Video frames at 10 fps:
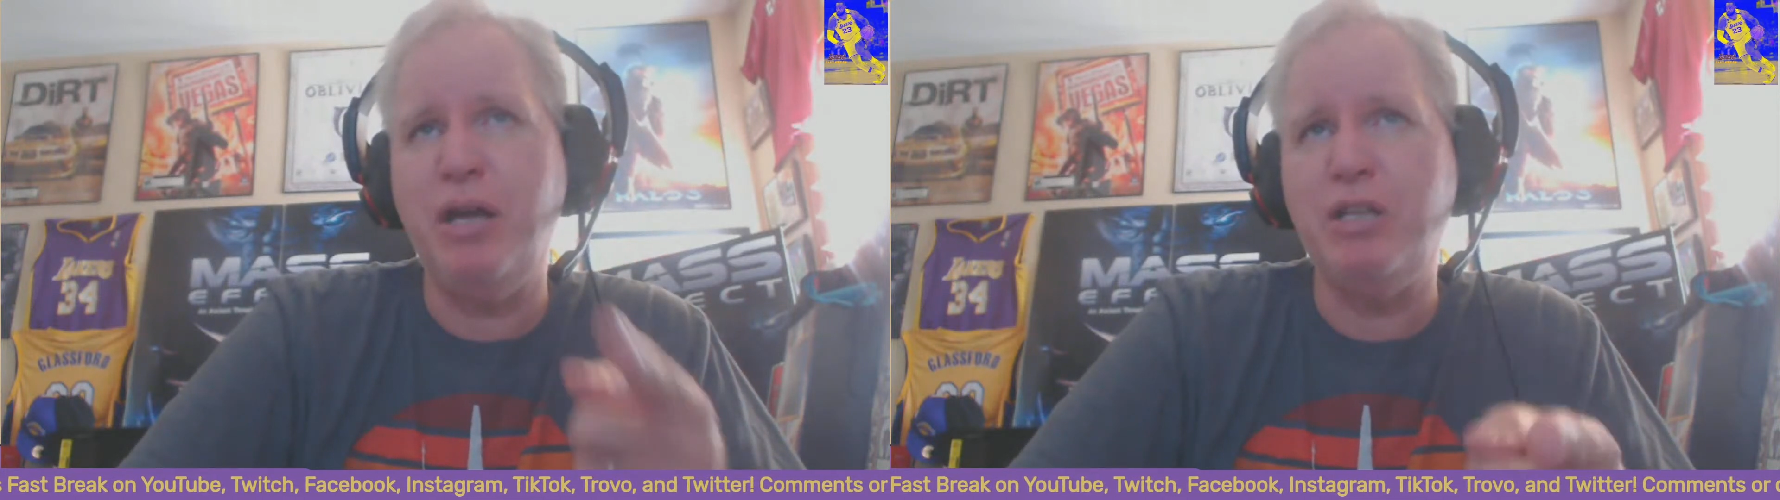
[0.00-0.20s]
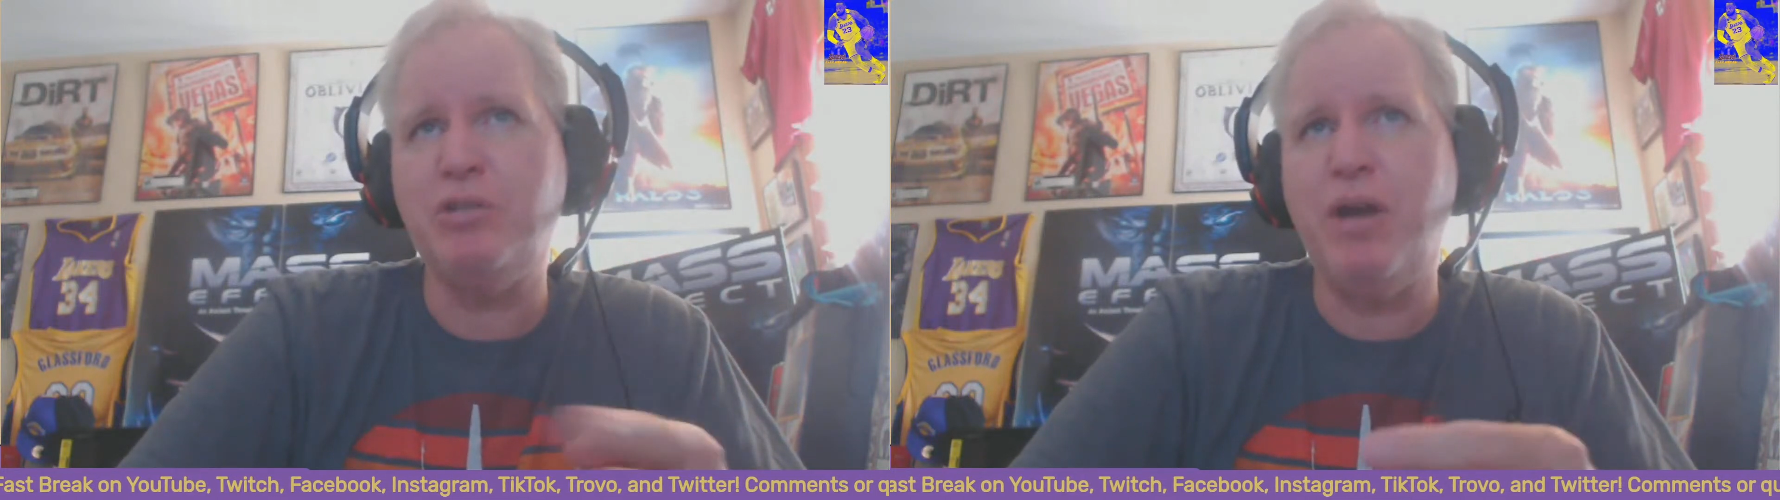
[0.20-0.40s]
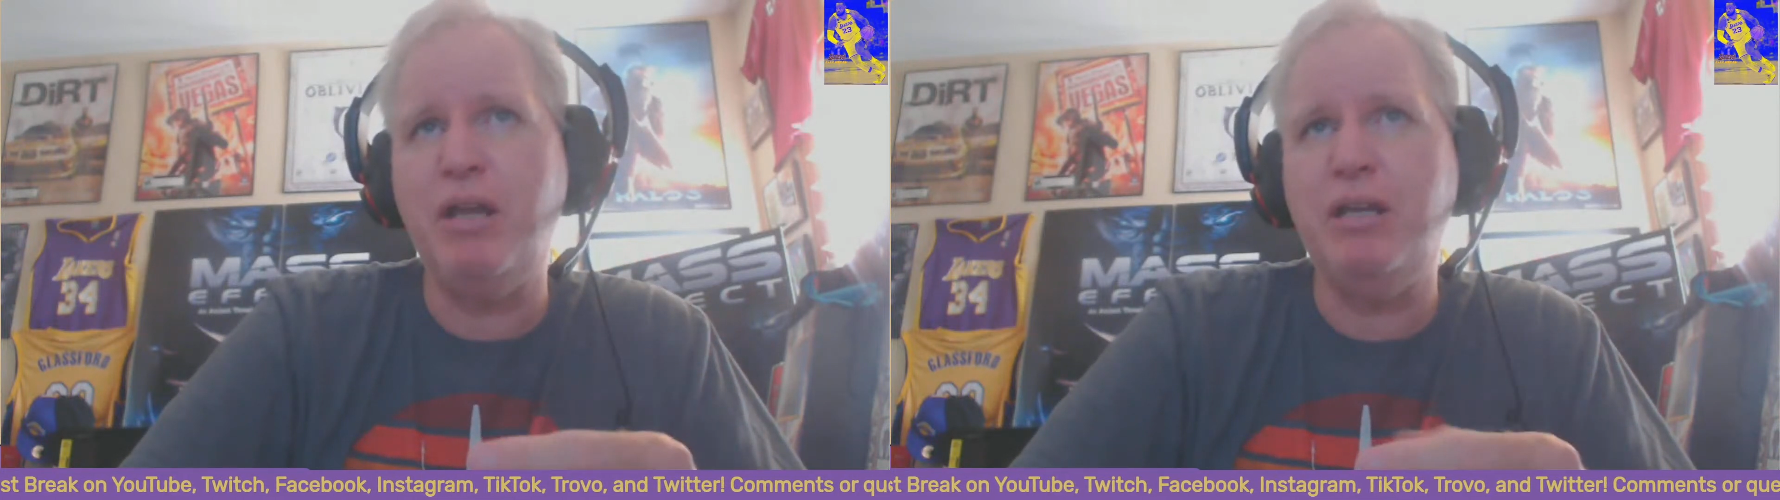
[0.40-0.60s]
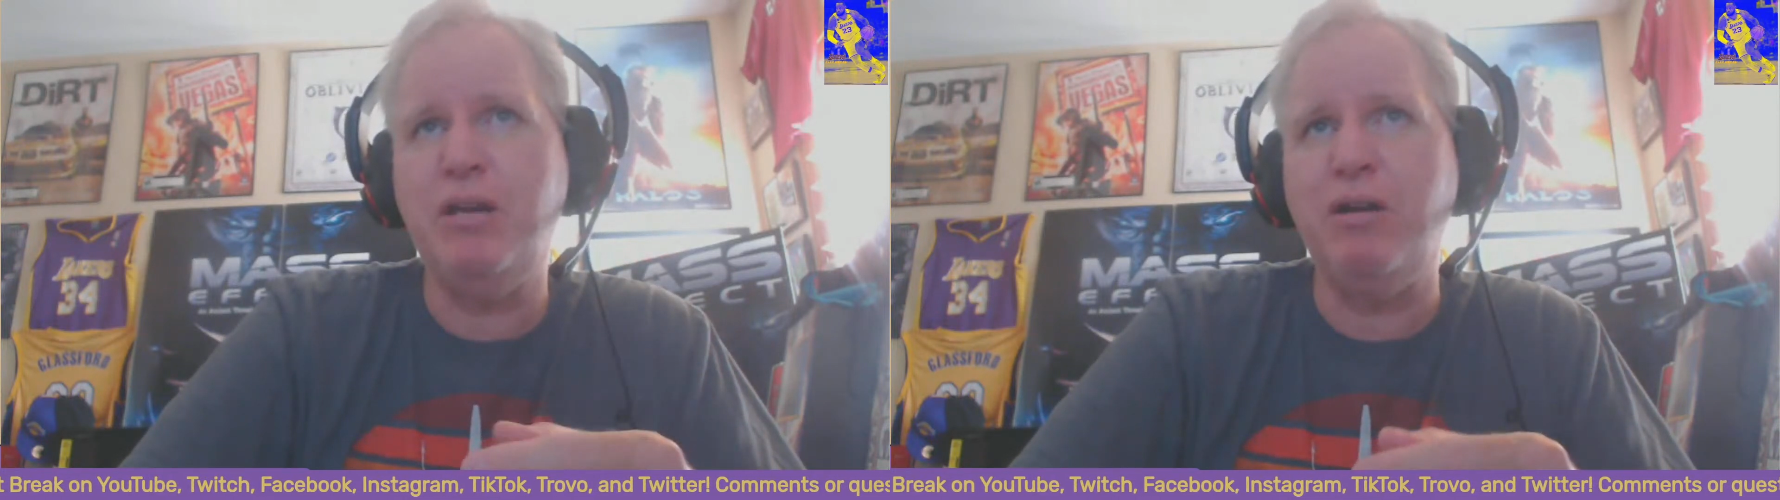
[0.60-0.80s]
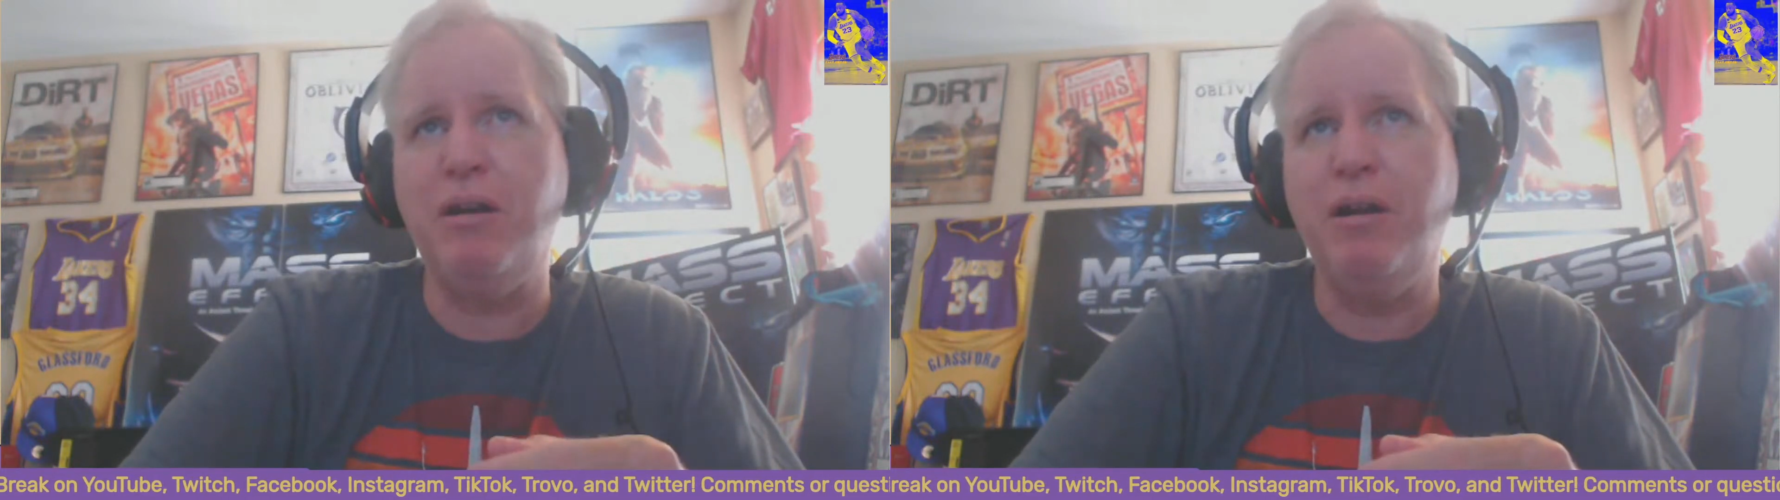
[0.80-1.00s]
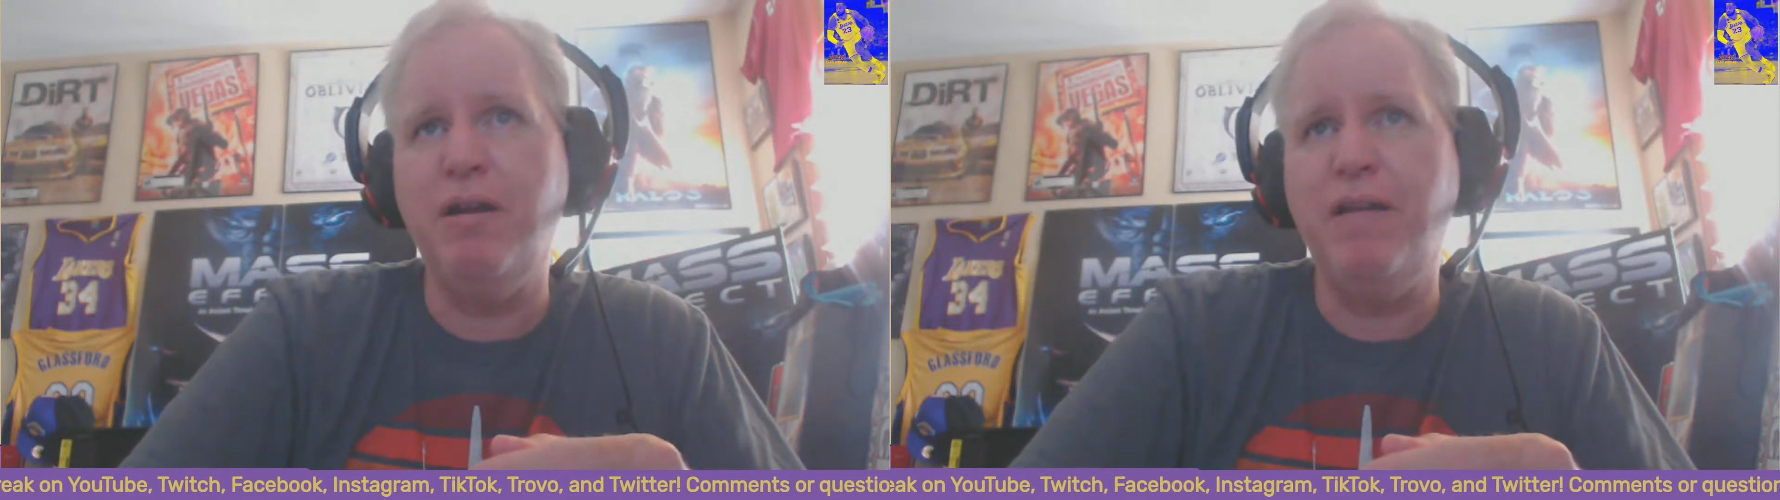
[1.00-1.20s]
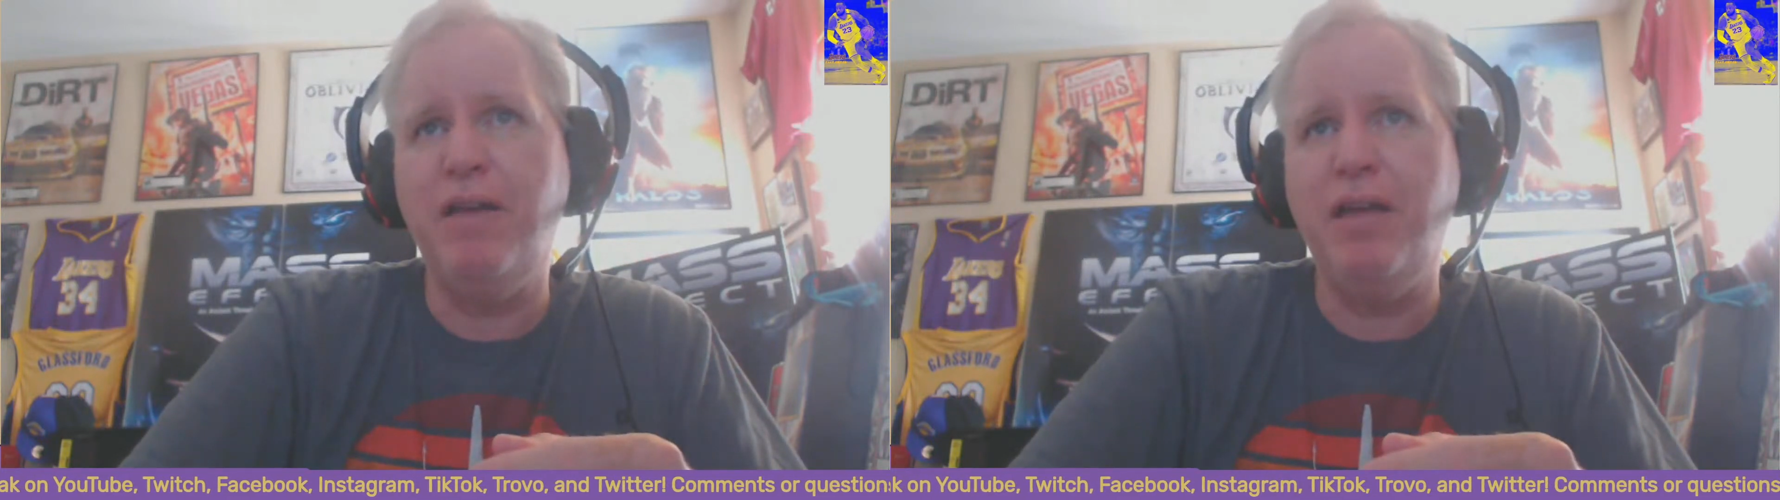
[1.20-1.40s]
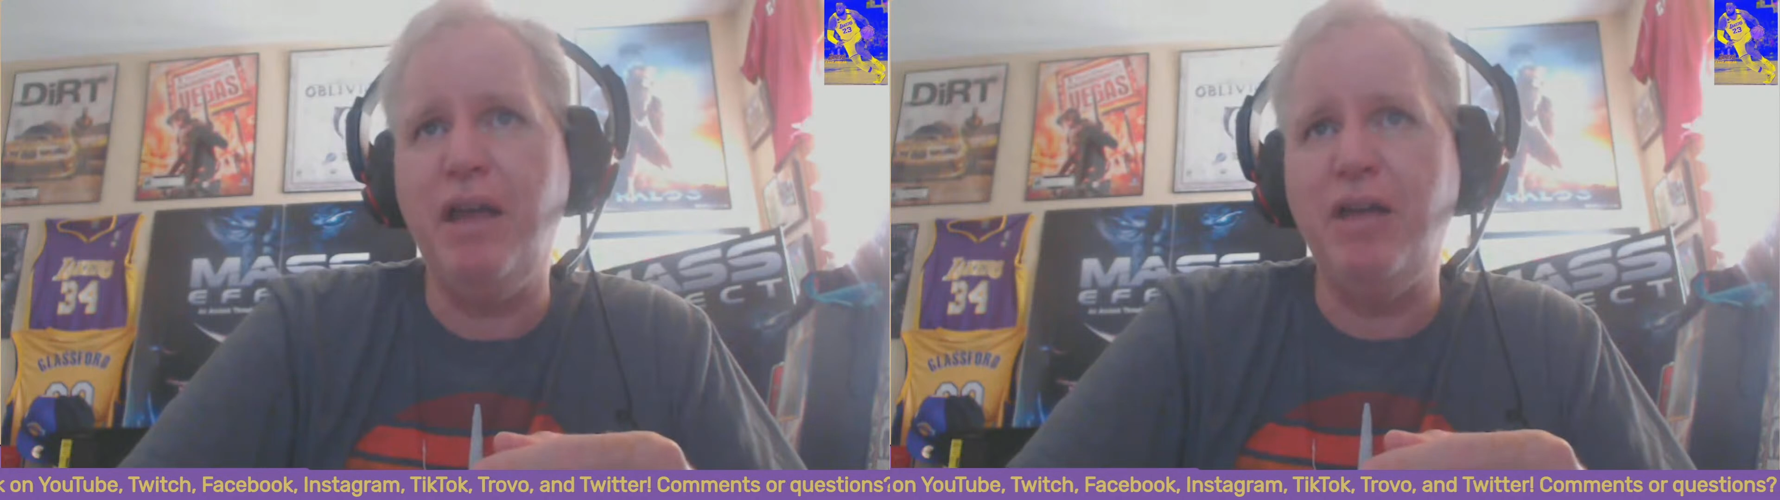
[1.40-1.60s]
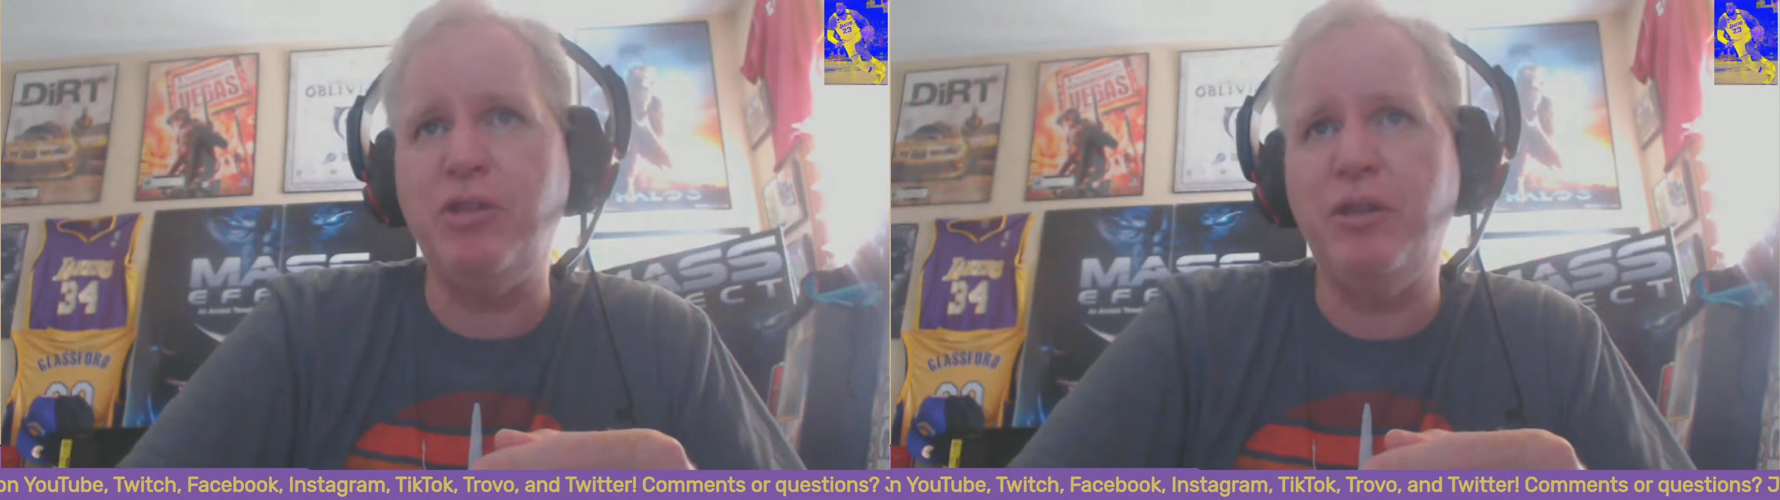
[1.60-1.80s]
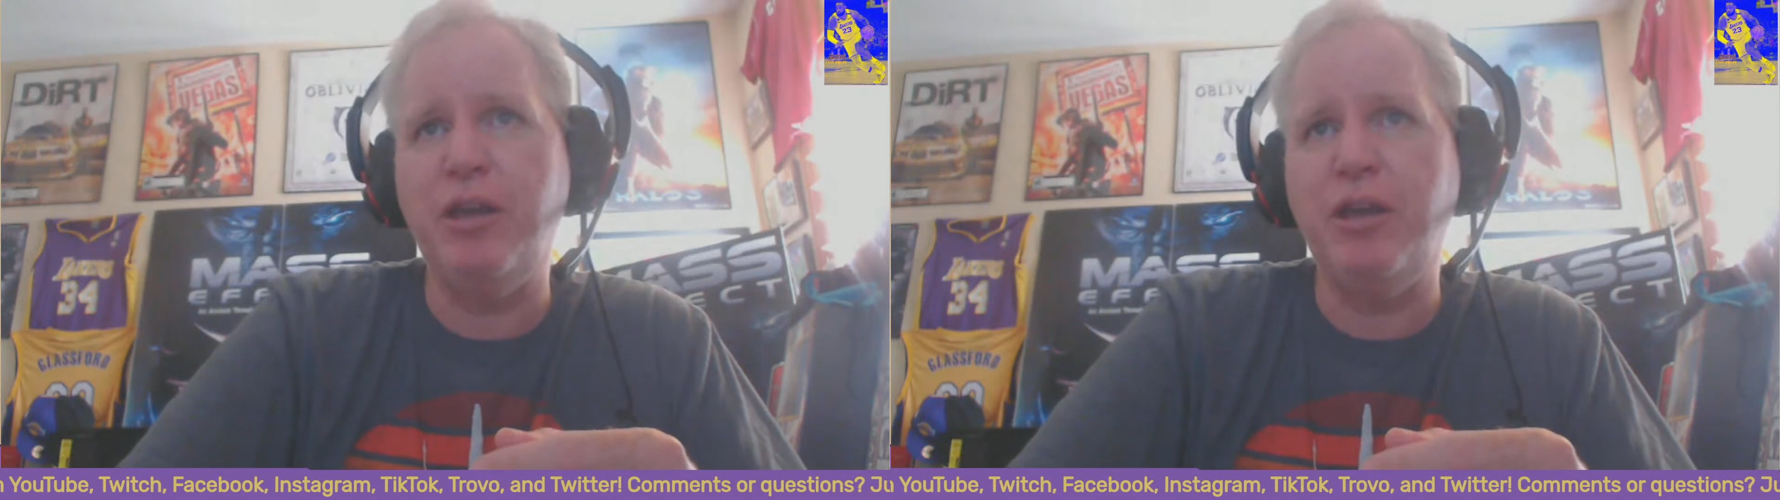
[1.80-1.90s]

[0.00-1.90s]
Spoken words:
It's right here at the